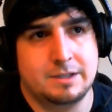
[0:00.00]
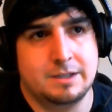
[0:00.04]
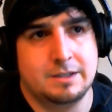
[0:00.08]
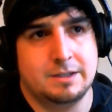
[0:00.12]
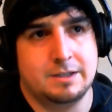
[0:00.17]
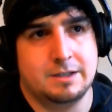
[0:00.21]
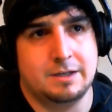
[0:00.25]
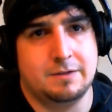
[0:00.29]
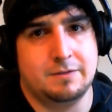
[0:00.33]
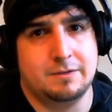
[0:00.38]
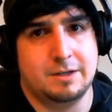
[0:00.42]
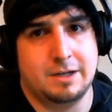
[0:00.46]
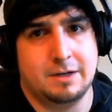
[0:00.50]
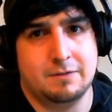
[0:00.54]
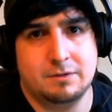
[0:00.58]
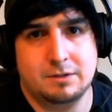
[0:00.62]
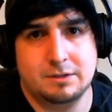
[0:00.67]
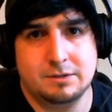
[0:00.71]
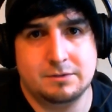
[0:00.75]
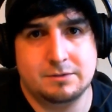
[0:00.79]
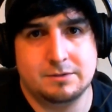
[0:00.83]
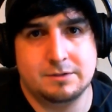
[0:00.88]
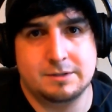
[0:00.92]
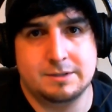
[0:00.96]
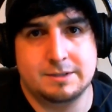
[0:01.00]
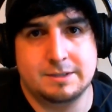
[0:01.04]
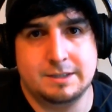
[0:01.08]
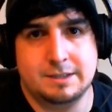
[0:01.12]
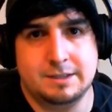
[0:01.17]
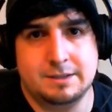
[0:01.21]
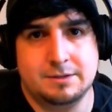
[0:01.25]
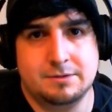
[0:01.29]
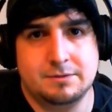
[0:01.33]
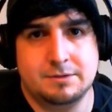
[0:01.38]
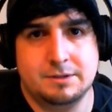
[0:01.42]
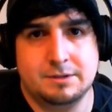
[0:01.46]
If you have a local scene,
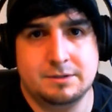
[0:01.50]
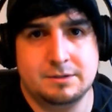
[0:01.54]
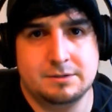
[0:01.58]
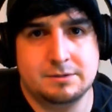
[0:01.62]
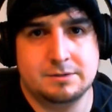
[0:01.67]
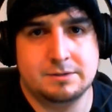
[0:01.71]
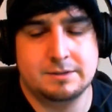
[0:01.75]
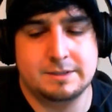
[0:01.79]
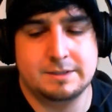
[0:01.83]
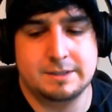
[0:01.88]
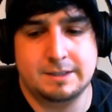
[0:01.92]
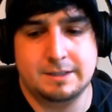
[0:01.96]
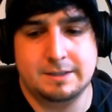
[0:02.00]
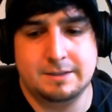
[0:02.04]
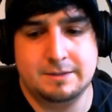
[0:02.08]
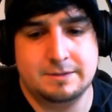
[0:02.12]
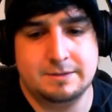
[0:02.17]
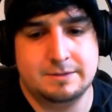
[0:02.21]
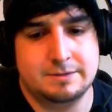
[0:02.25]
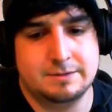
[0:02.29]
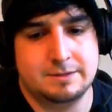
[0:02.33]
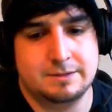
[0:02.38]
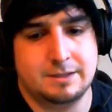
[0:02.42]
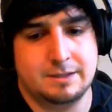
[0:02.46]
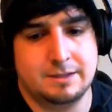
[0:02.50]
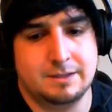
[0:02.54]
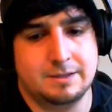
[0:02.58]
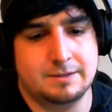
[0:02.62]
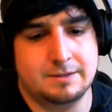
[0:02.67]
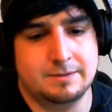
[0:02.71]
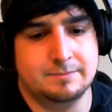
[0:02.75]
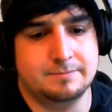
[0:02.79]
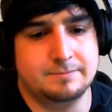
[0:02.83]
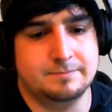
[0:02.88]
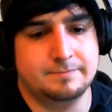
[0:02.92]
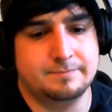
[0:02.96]
go to your local scene.
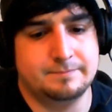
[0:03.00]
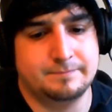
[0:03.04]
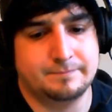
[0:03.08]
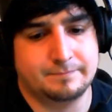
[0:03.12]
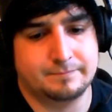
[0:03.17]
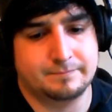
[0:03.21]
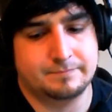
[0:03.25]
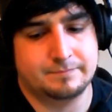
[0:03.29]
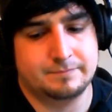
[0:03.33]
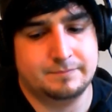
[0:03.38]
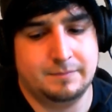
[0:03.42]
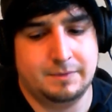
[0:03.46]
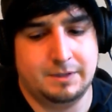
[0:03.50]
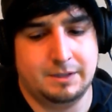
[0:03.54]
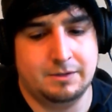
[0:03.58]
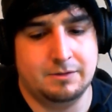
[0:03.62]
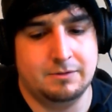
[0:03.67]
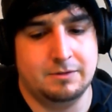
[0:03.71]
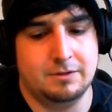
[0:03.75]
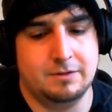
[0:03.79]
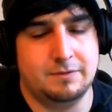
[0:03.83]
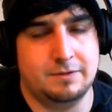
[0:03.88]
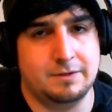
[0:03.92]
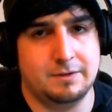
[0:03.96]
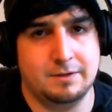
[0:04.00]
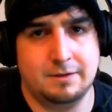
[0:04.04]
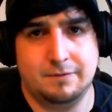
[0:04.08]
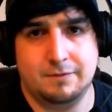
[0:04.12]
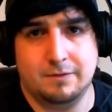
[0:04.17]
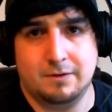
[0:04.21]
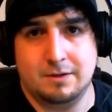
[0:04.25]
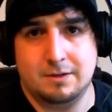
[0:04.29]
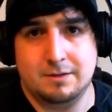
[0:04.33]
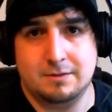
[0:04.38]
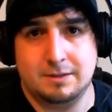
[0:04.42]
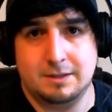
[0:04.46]
If
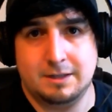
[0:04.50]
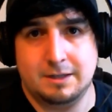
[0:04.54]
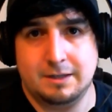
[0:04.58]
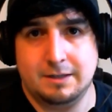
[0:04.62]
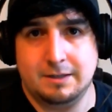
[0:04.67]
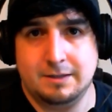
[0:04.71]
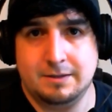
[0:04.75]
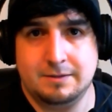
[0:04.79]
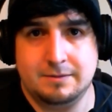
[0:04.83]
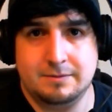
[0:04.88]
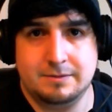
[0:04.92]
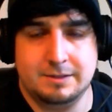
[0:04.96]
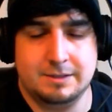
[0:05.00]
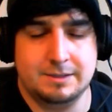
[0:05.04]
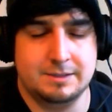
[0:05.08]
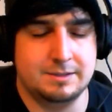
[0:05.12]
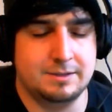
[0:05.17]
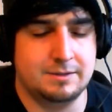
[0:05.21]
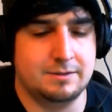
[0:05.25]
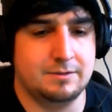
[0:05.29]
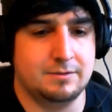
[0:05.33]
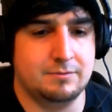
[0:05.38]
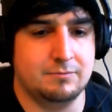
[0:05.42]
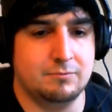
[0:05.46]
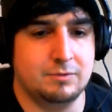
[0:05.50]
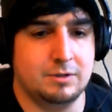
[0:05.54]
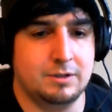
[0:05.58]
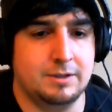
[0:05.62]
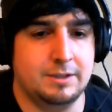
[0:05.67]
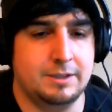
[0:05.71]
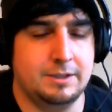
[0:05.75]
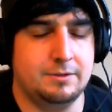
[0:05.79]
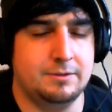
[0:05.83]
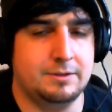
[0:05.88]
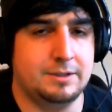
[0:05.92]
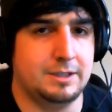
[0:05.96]
online isn't where
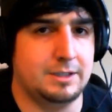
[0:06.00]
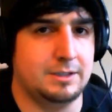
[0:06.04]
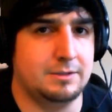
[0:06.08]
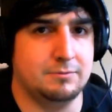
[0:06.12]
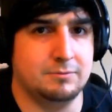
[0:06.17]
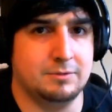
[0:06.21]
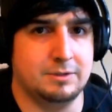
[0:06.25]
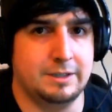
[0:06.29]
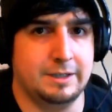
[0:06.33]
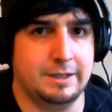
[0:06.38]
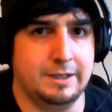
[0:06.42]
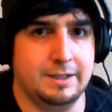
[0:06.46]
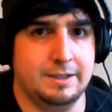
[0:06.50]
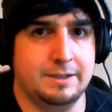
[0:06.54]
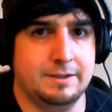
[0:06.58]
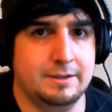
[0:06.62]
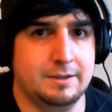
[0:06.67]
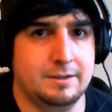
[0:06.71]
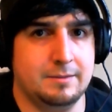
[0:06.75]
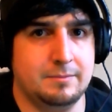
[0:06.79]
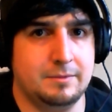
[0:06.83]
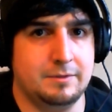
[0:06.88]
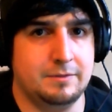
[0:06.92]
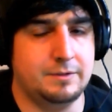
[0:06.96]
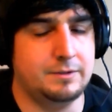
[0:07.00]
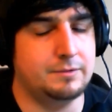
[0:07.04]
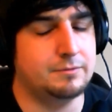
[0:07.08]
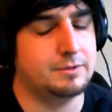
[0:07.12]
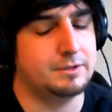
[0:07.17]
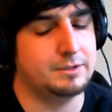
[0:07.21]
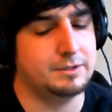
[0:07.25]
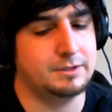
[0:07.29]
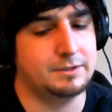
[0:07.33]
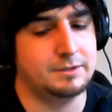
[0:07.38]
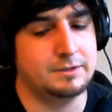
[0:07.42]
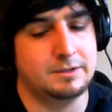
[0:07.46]
you kind of want to end up, if you
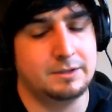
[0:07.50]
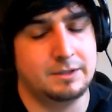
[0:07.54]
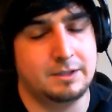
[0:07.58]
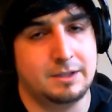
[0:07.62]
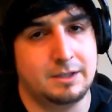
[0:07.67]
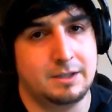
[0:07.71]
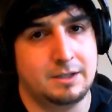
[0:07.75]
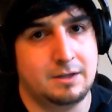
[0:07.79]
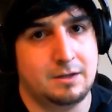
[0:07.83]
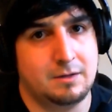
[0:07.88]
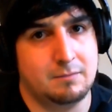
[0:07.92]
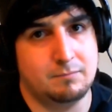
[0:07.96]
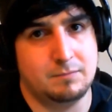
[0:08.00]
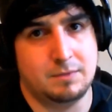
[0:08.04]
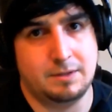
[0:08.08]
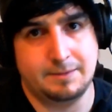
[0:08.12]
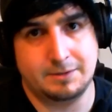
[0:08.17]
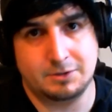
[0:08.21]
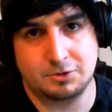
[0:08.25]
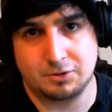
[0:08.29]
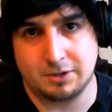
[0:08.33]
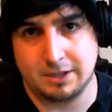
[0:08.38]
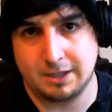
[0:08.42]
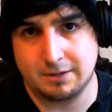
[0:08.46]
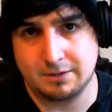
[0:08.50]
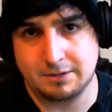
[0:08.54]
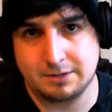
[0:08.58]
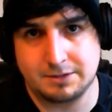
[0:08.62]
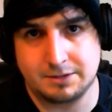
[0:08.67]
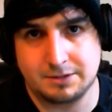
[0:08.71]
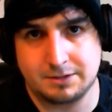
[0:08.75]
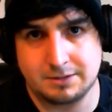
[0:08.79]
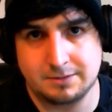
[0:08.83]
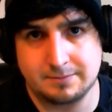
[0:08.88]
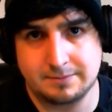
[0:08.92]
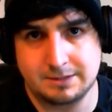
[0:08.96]
want to maybe try out a
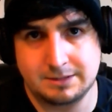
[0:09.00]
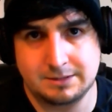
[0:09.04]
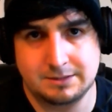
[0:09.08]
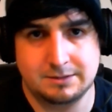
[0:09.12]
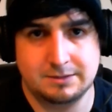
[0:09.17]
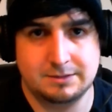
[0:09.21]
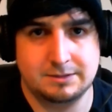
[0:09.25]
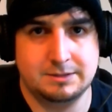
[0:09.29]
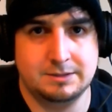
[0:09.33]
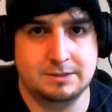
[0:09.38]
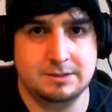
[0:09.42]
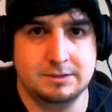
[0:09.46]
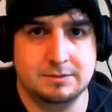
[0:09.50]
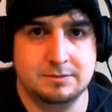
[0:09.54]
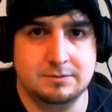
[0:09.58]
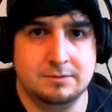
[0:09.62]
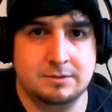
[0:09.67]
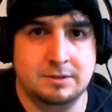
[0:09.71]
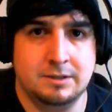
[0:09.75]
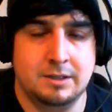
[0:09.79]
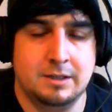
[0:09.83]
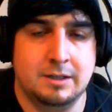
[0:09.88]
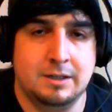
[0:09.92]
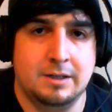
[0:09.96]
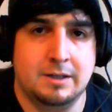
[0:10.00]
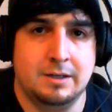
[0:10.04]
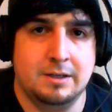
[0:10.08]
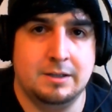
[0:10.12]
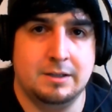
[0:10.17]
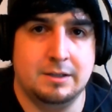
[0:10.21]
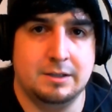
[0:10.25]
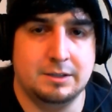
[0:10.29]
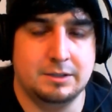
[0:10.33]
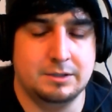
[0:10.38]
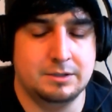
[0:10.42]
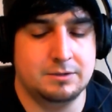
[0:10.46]
tournament,
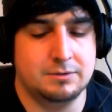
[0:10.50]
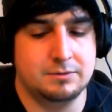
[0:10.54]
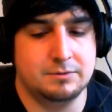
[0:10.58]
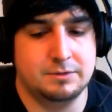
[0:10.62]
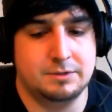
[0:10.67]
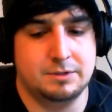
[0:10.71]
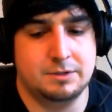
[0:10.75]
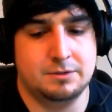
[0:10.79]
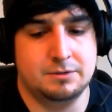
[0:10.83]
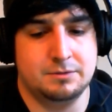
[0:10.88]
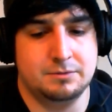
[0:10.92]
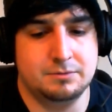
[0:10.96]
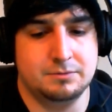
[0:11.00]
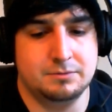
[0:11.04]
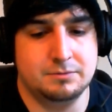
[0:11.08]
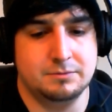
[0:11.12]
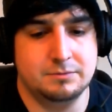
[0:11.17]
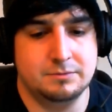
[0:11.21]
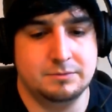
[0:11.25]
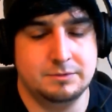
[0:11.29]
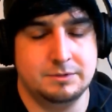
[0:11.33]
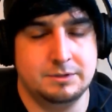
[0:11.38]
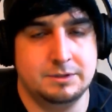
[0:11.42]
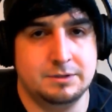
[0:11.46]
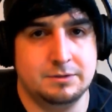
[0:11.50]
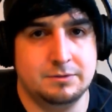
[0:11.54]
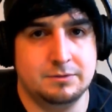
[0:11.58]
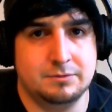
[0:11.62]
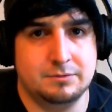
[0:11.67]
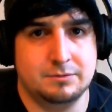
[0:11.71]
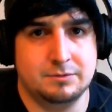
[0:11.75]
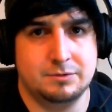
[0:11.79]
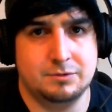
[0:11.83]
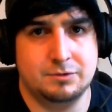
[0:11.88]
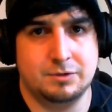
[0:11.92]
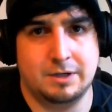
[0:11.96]
then go to
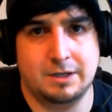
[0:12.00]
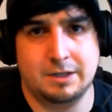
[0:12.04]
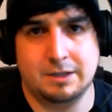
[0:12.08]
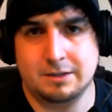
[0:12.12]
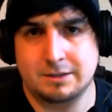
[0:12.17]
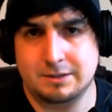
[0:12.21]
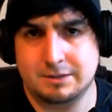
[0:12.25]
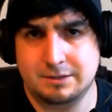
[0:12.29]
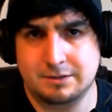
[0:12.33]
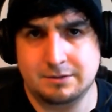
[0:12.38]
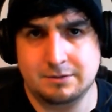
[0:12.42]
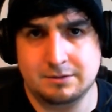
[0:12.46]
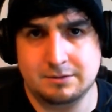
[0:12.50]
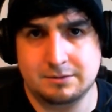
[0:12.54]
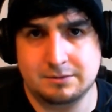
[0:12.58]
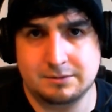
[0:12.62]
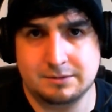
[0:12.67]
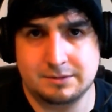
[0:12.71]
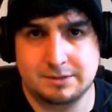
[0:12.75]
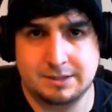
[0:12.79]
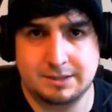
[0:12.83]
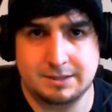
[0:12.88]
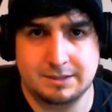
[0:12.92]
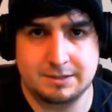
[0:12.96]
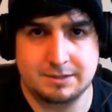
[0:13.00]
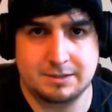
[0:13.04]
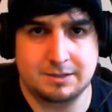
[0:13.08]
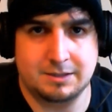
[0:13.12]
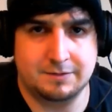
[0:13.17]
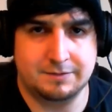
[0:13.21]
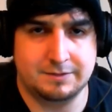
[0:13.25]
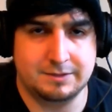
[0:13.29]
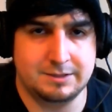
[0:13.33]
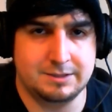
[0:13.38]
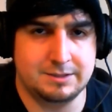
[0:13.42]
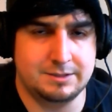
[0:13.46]
try and get to your local scene as
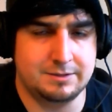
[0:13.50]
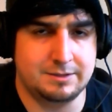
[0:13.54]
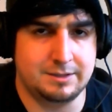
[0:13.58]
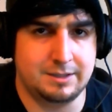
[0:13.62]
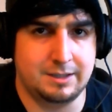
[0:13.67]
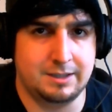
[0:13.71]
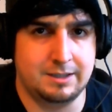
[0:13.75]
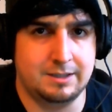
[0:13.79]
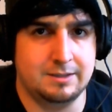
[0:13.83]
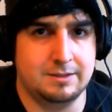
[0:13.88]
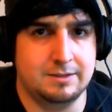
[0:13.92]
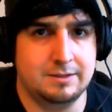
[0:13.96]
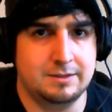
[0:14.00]
often as you can.